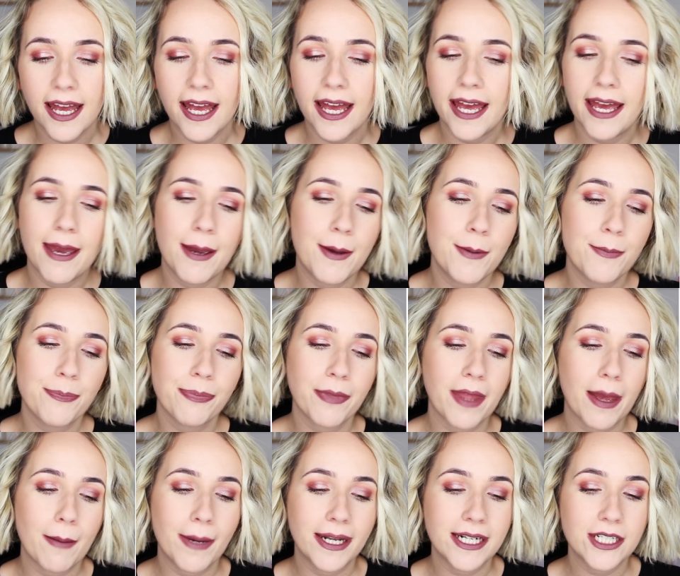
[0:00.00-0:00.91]

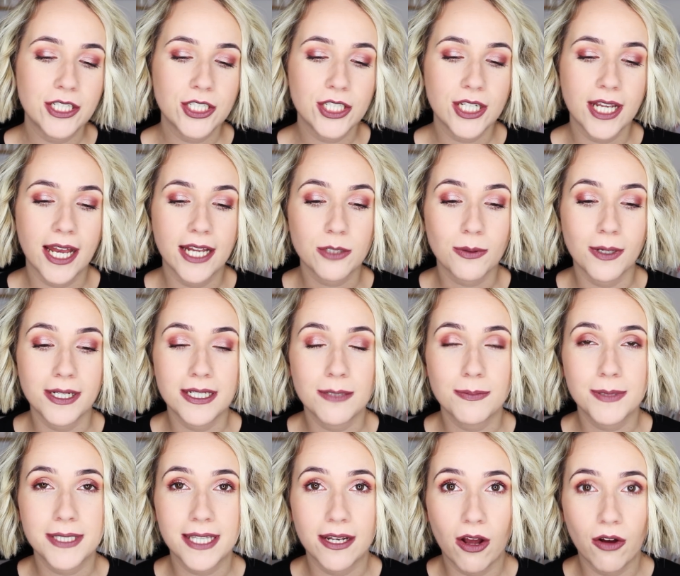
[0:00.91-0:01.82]
I managed to get
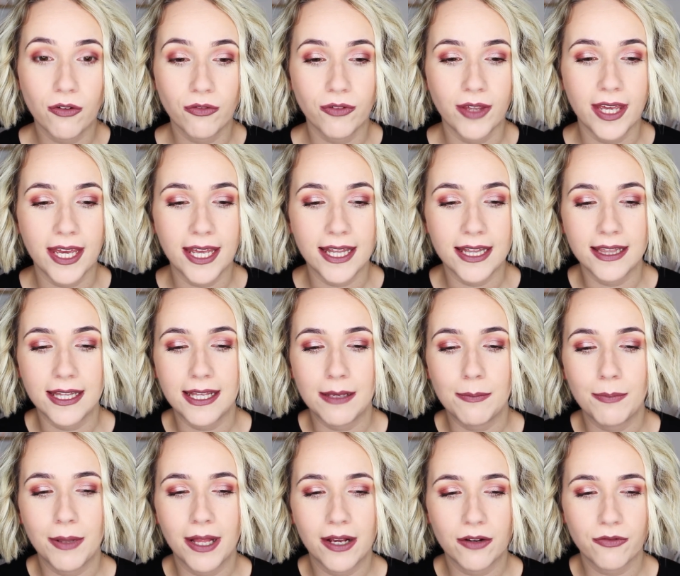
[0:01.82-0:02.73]
20% off it in
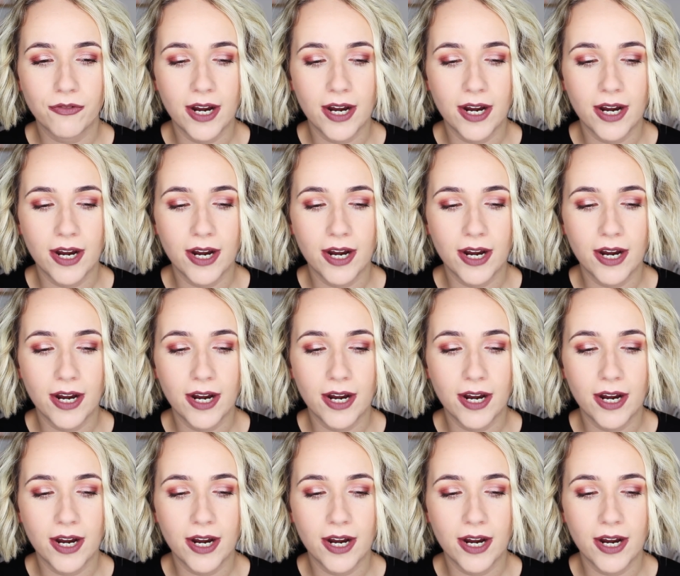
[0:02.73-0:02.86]
the Black